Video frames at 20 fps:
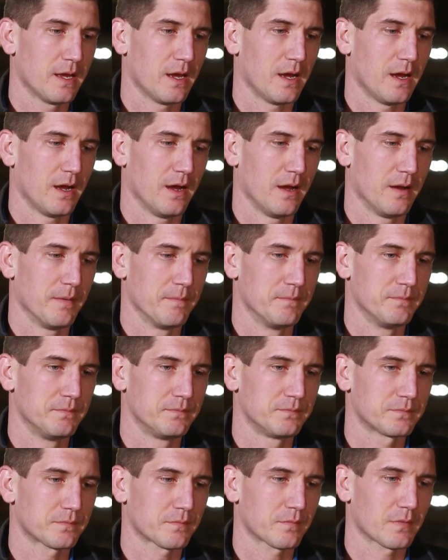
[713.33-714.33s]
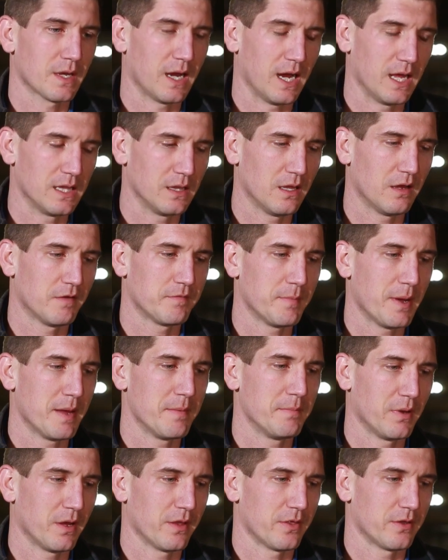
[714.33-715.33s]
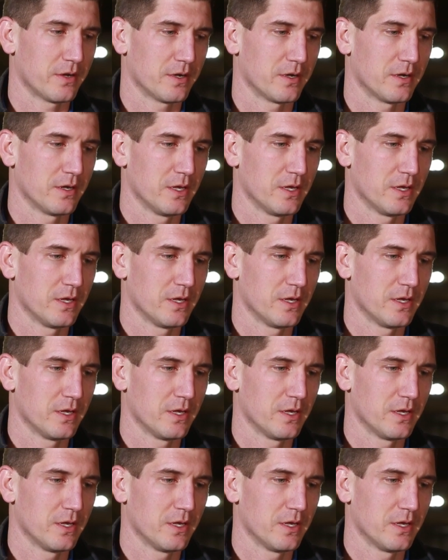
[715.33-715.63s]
I love my mother,